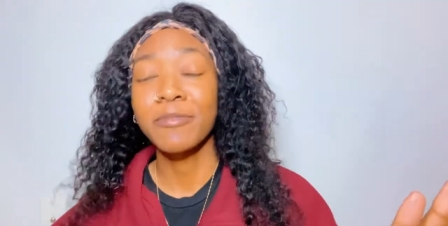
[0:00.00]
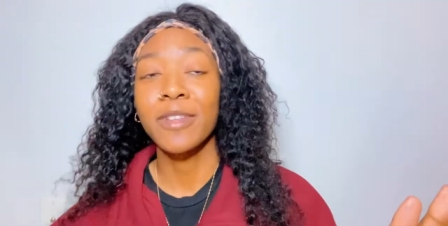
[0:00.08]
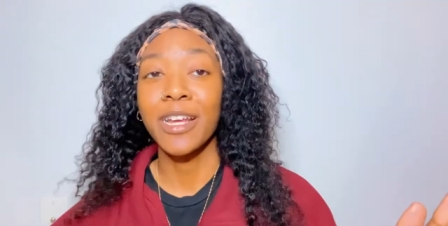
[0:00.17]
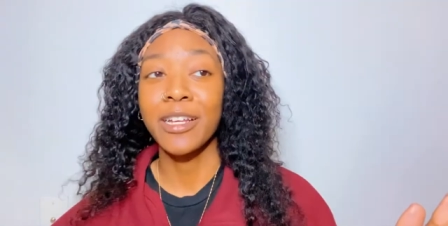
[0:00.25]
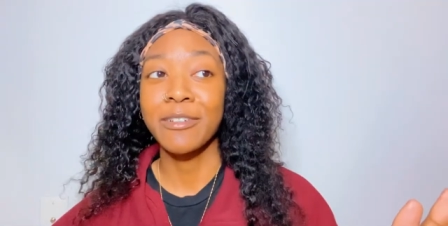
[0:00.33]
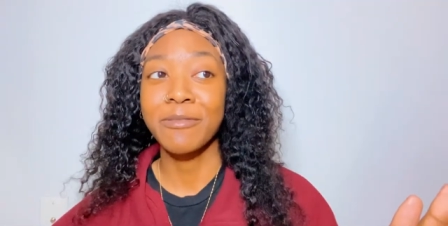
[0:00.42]

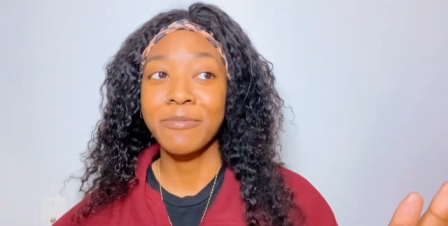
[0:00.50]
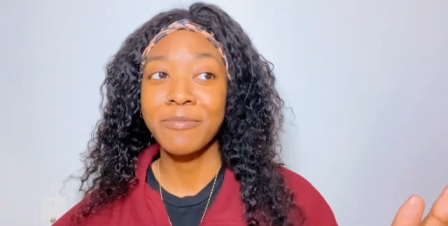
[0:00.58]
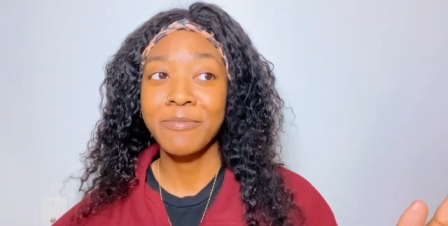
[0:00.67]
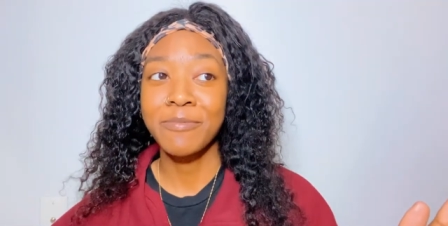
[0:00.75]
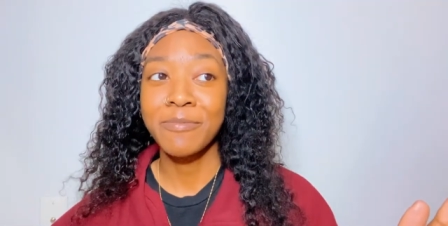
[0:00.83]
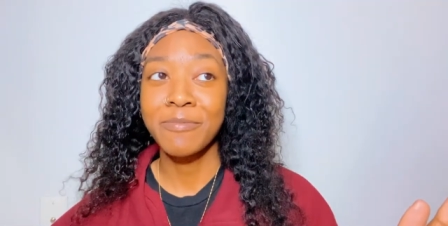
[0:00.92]
Like,
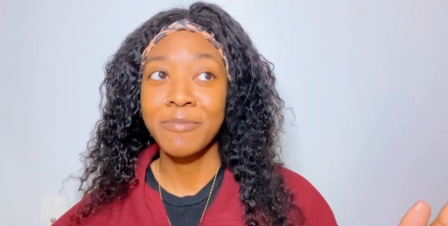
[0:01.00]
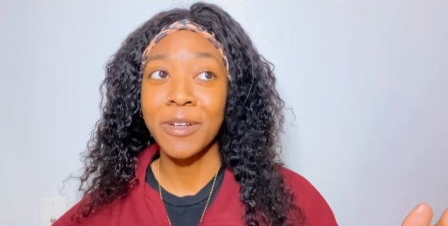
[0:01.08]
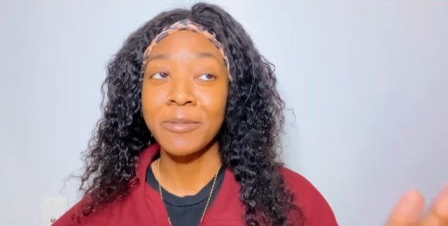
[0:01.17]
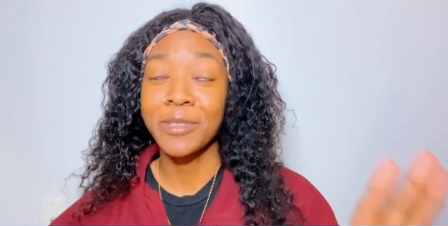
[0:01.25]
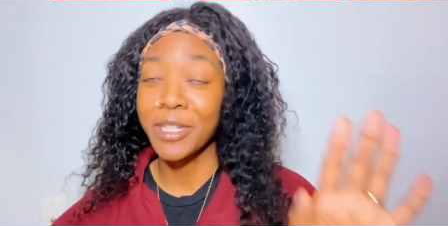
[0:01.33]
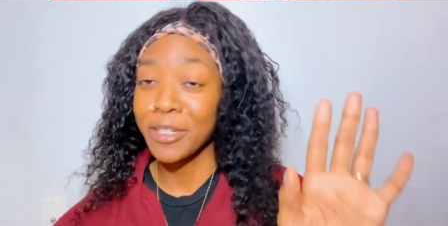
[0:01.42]

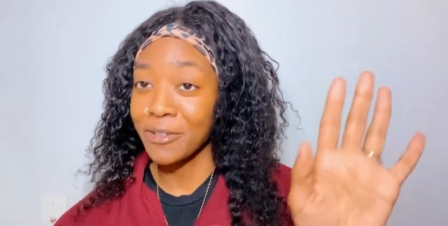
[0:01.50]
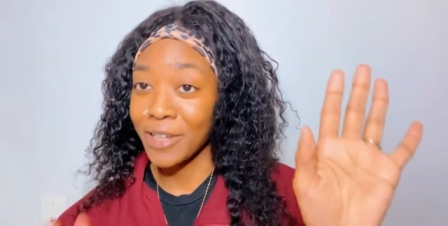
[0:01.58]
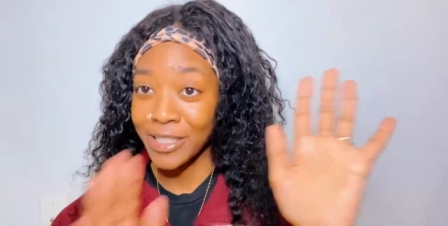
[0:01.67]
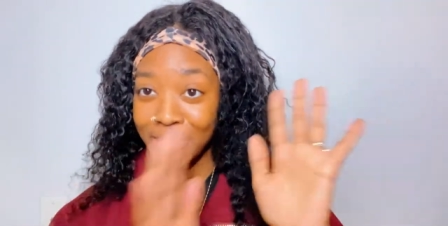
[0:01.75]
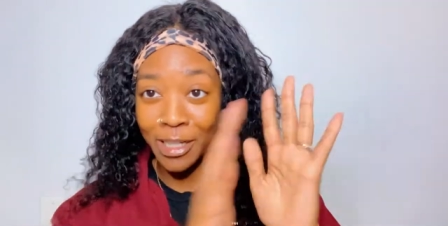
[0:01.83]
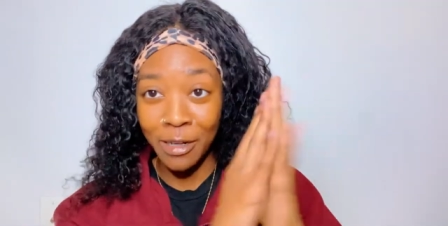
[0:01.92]
I'm sorry you
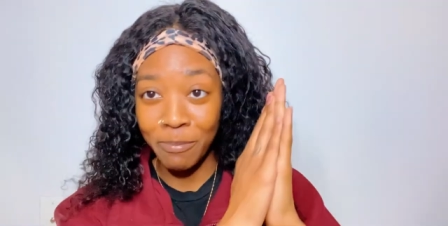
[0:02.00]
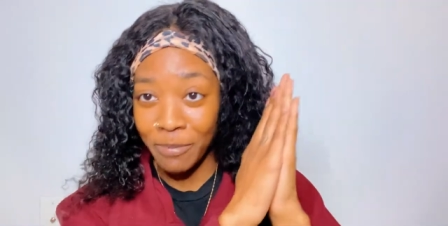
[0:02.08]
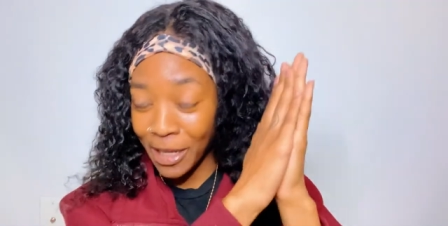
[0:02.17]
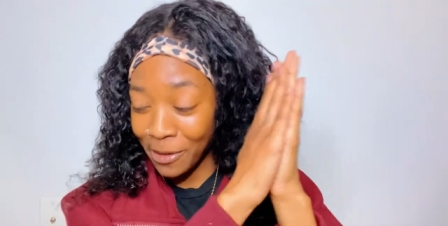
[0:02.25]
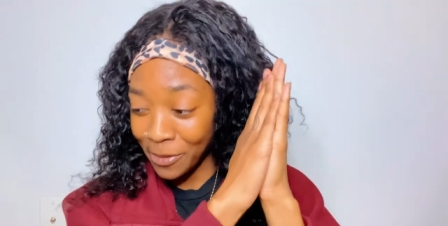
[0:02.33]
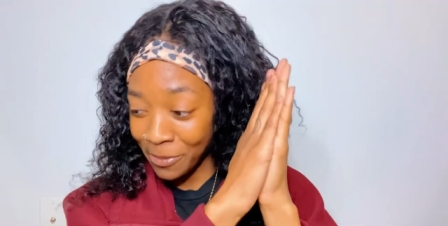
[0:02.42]
had to come
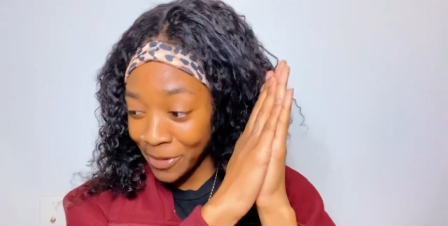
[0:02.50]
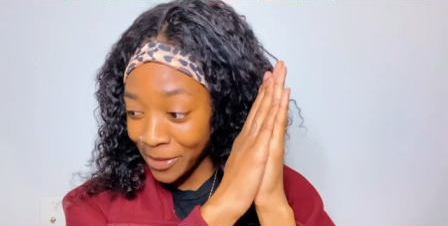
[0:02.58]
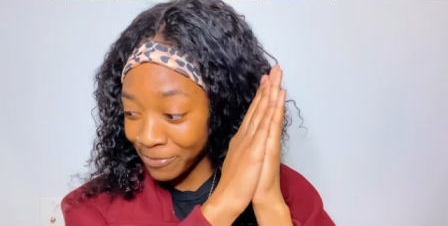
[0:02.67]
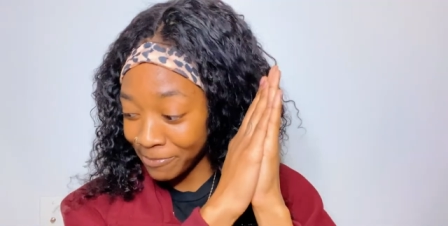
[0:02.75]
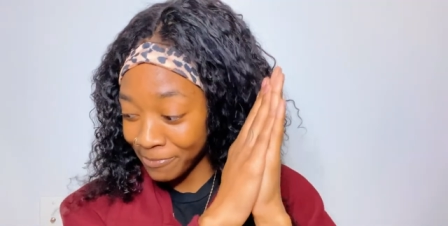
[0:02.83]
back with me.